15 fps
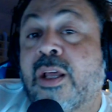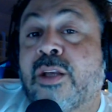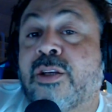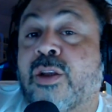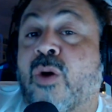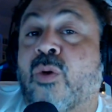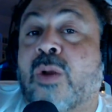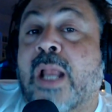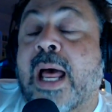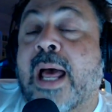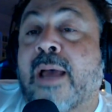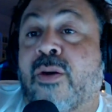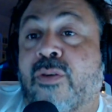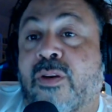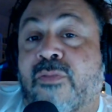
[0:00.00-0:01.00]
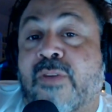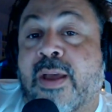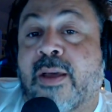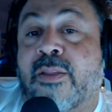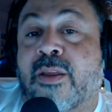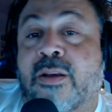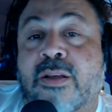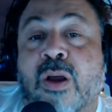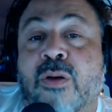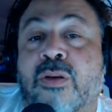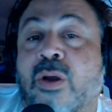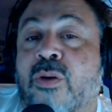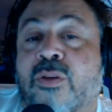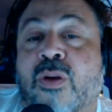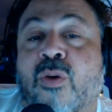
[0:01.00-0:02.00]
don't lie on your father. Don't
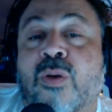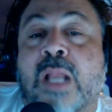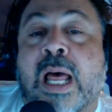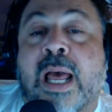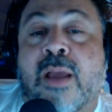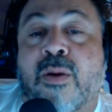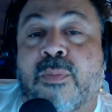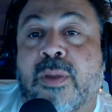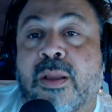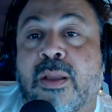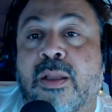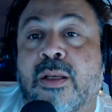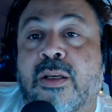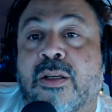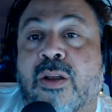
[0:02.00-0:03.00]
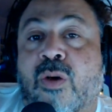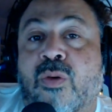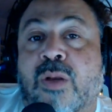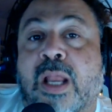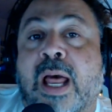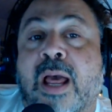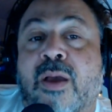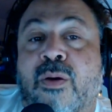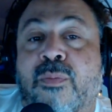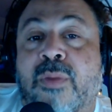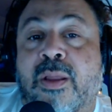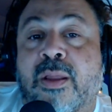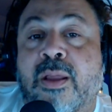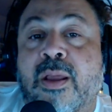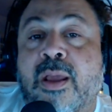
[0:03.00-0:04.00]
don't don't lie on me. Don't lie on
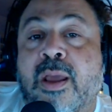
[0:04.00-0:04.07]
me.